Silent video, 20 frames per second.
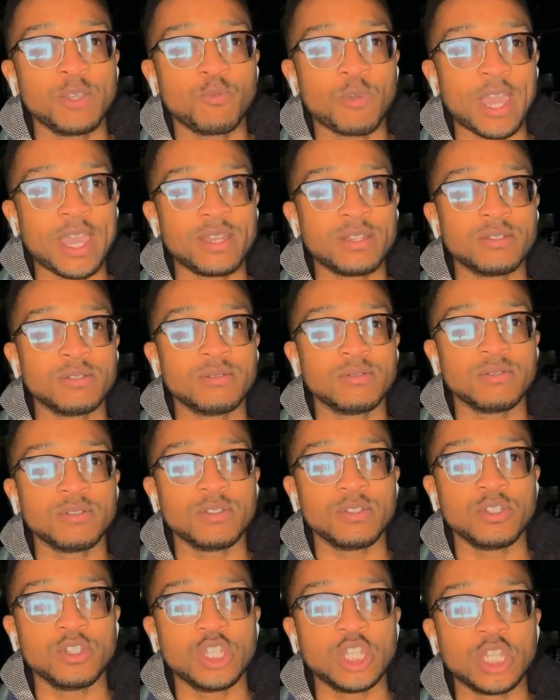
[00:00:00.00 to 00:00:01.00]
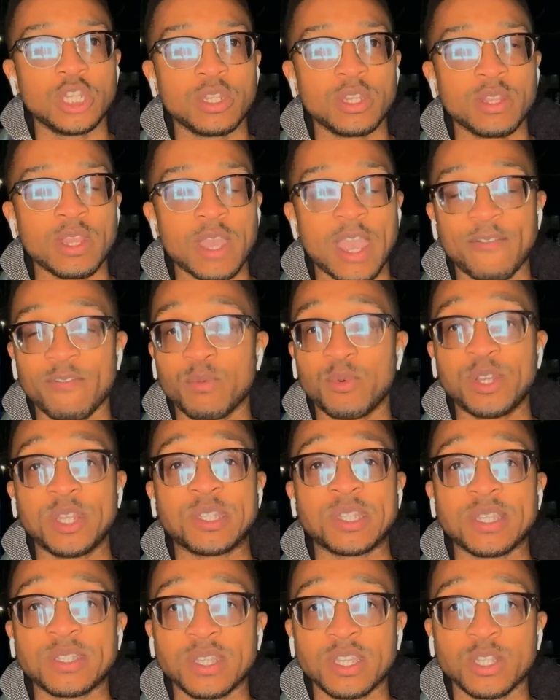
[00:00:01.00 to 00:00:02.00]
when everybody
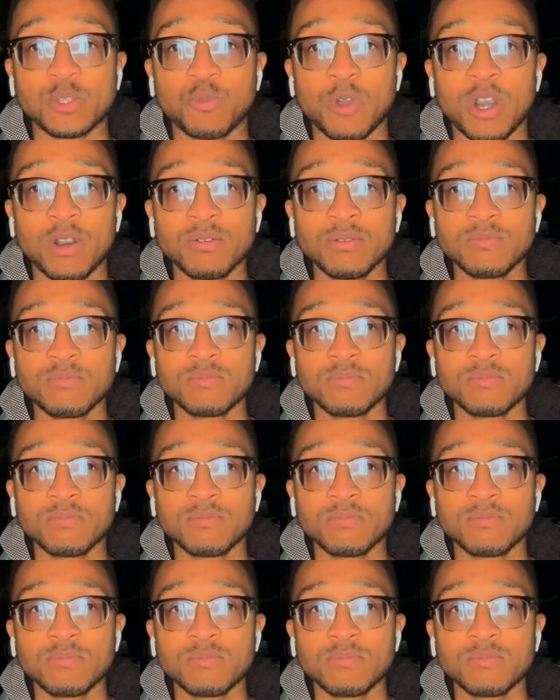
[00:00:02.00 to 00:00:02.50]
says it as well,